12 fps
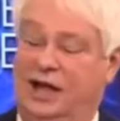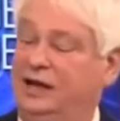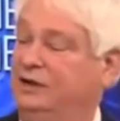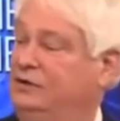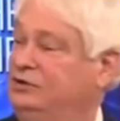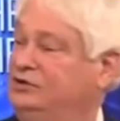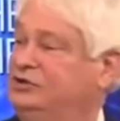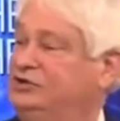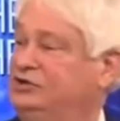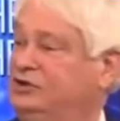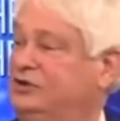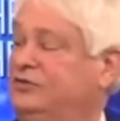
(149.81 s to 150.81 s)
idols
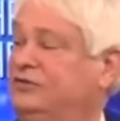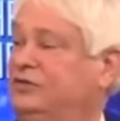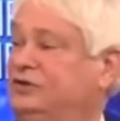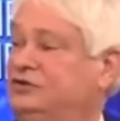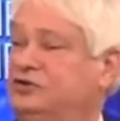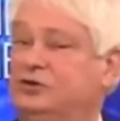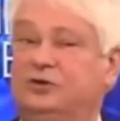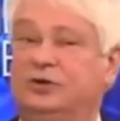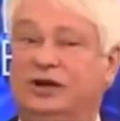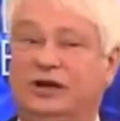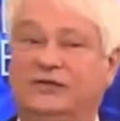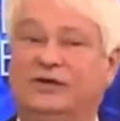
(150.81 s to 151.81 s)
to serve the
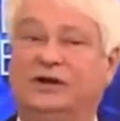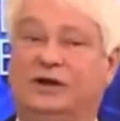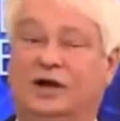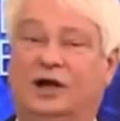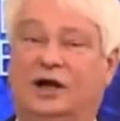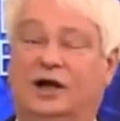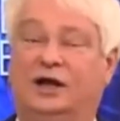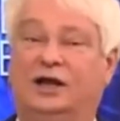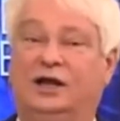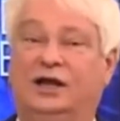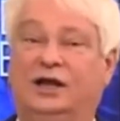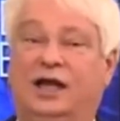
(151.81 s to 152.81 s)
true and living
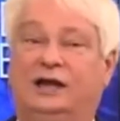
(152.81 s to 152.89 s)
God